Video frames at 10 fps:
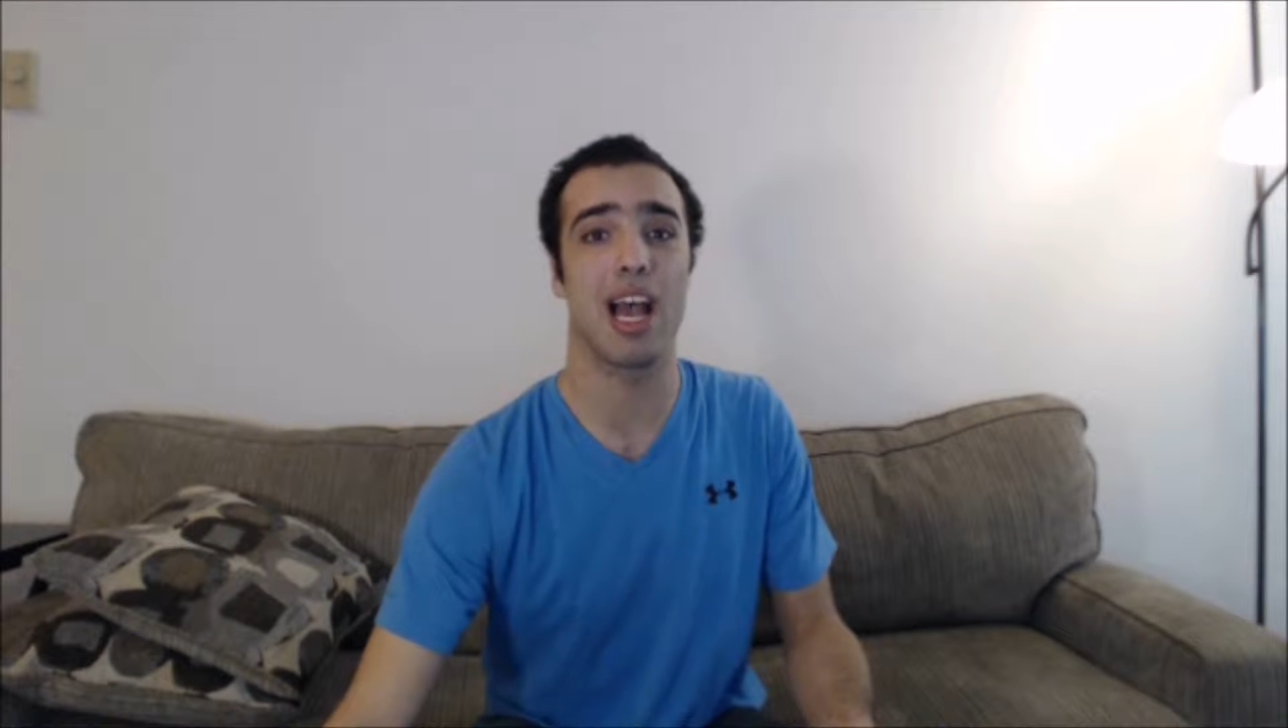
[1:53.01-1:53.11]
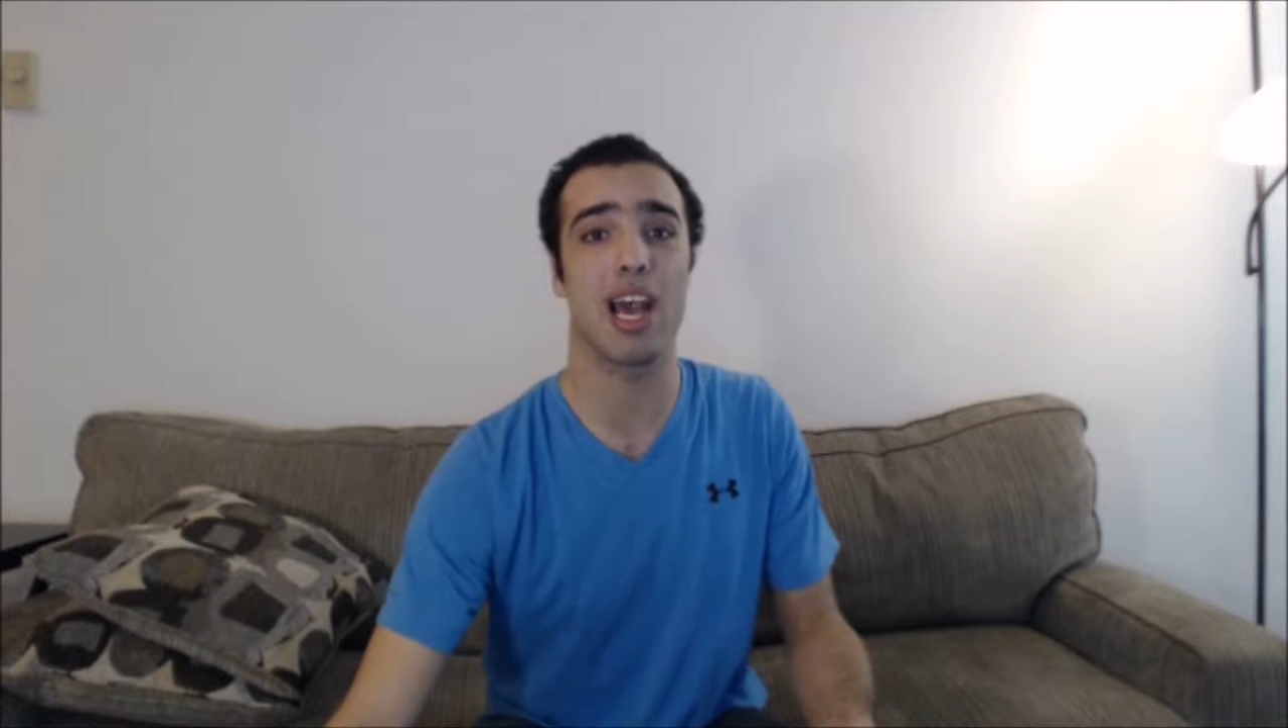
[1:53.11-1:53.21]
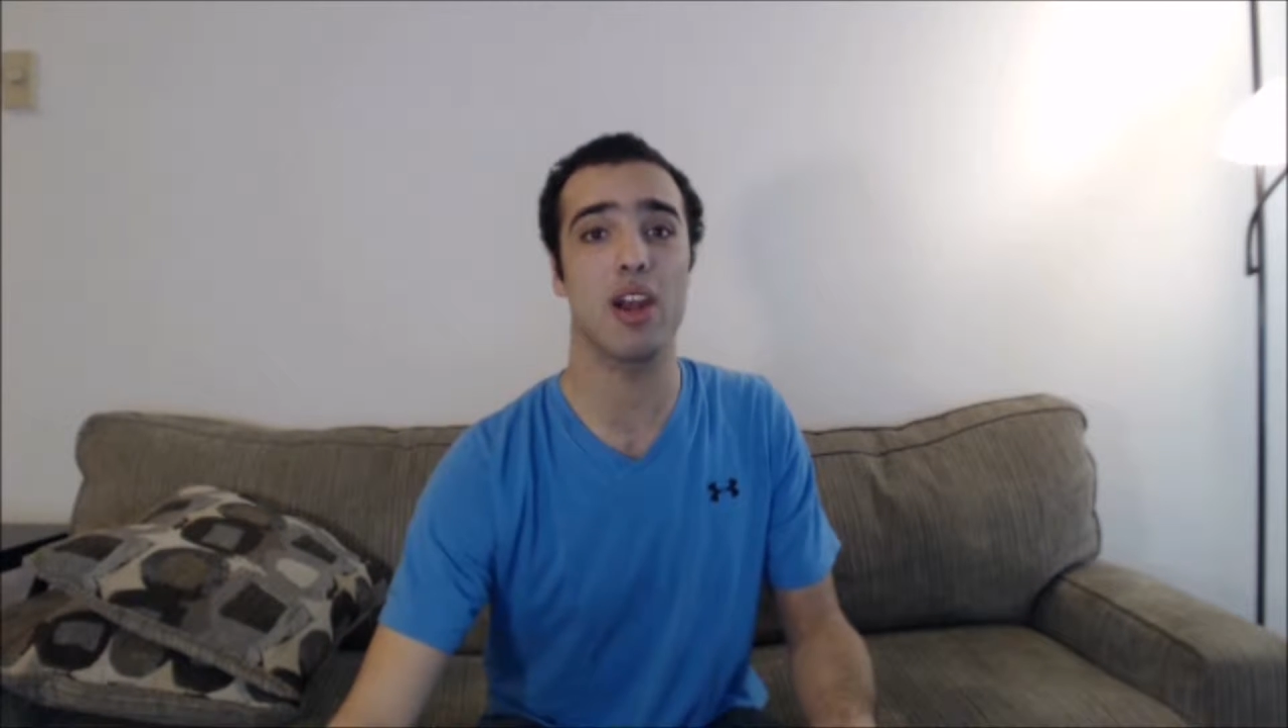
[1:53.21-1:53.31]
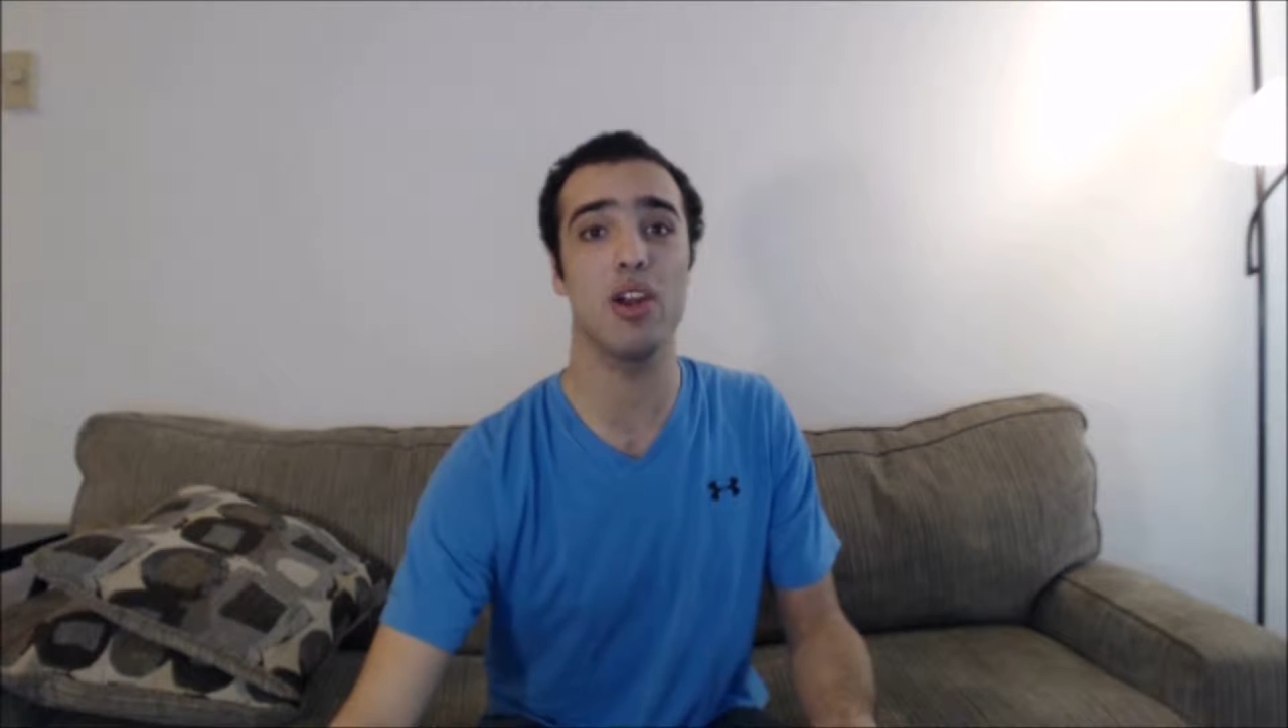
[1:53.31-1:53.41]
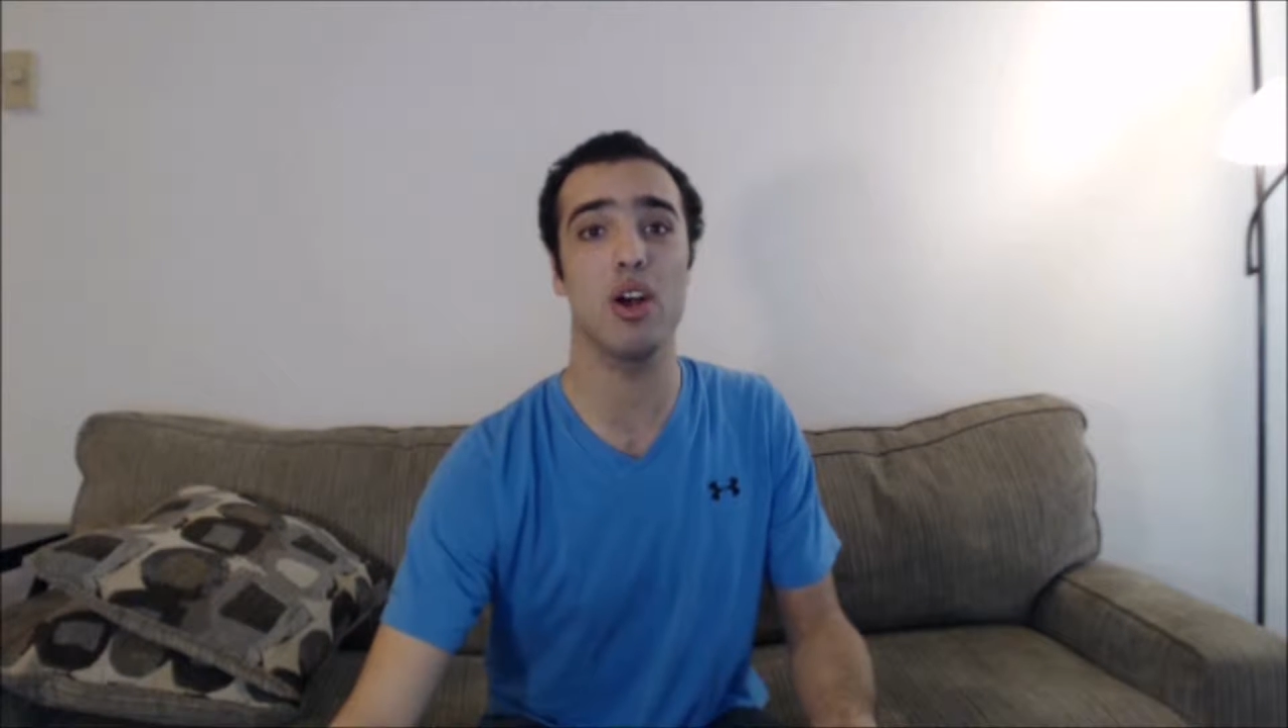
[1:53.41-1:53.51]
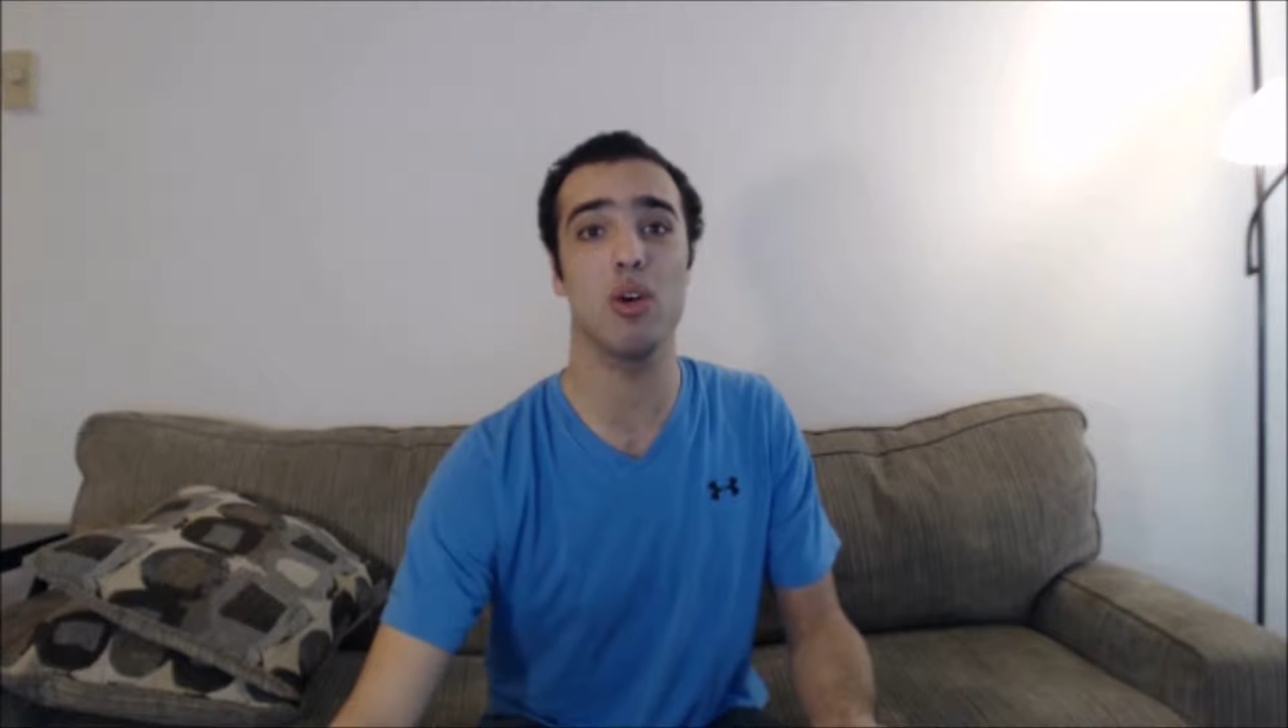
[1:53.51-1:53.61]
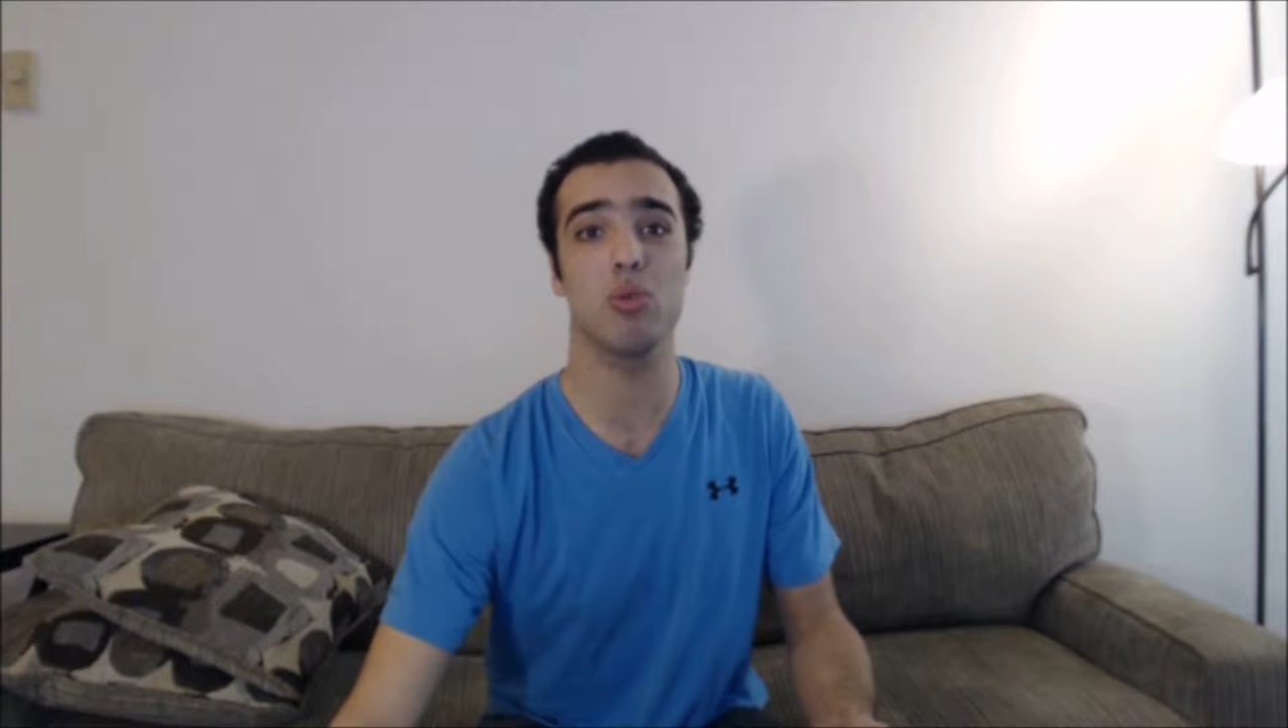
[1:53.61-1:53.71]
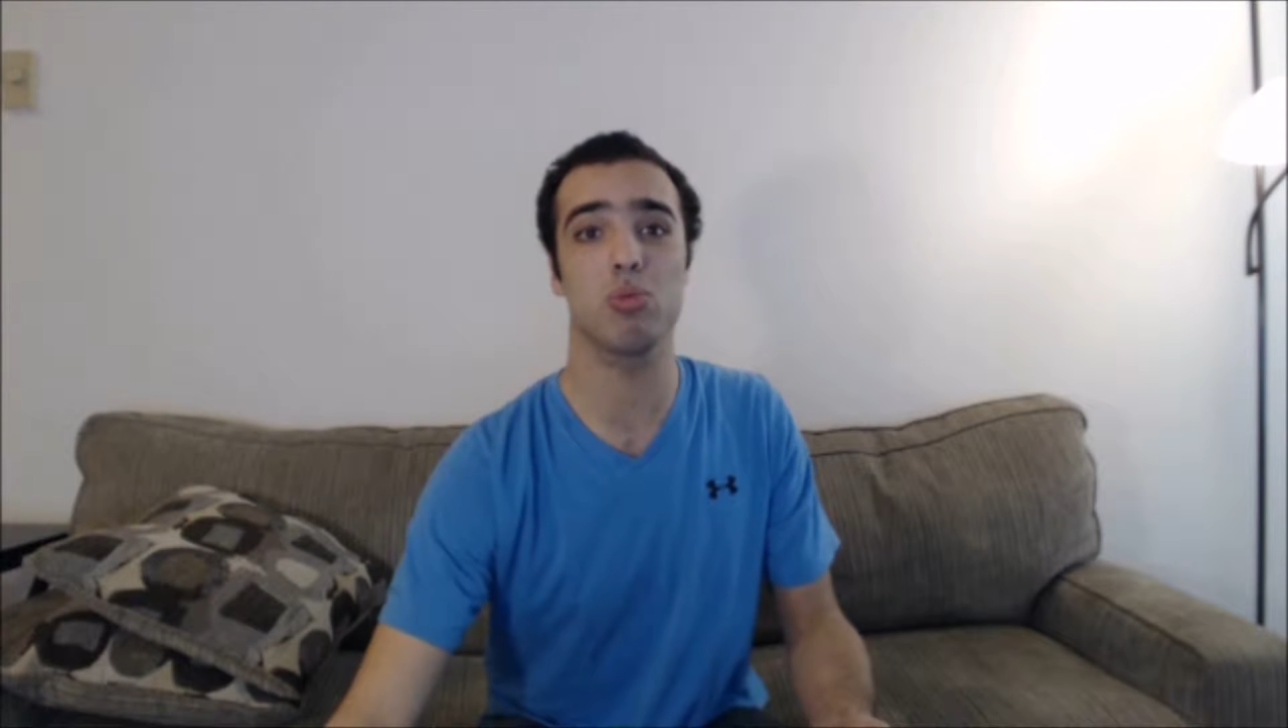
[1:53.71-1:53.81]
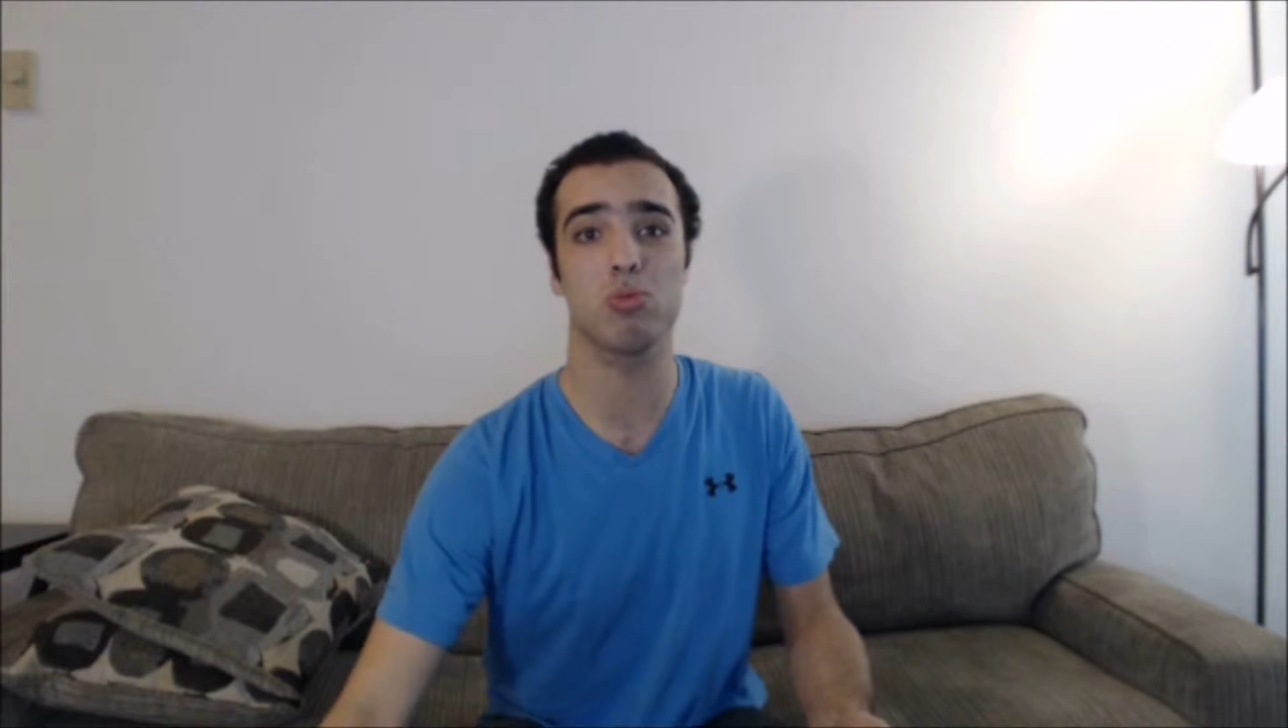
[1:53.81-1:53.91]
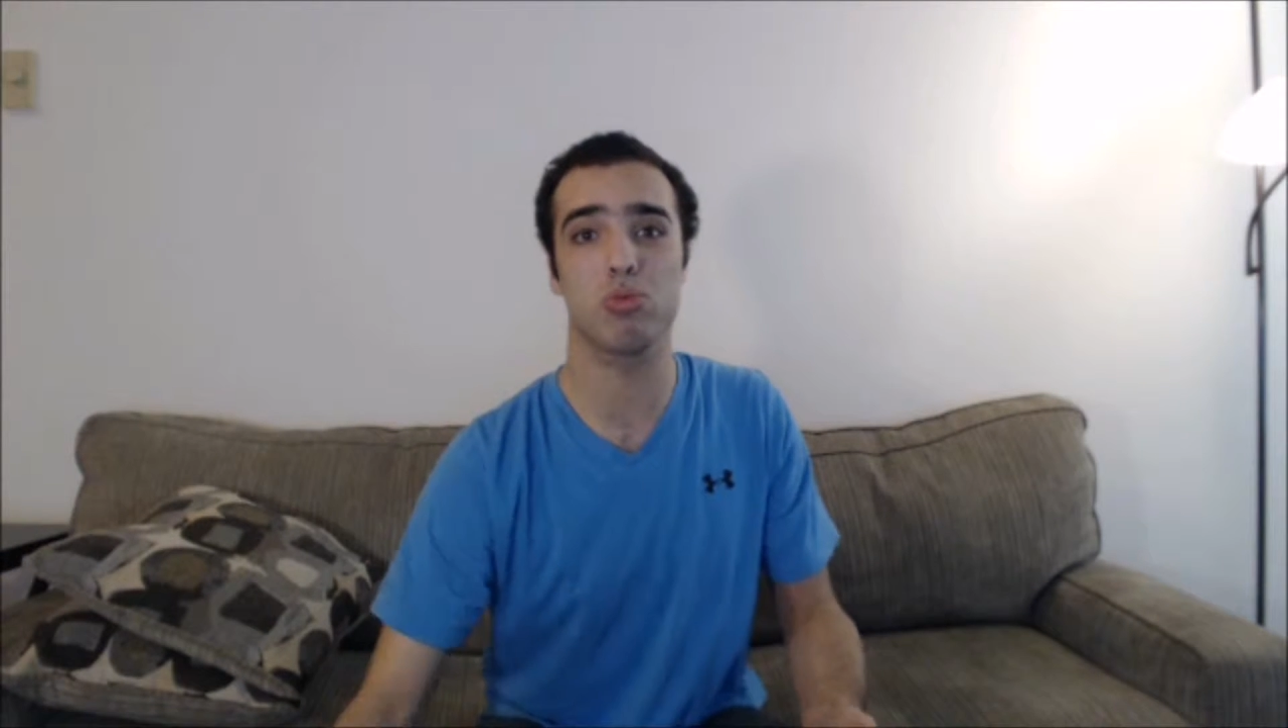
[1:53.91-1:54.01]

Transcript: I don't know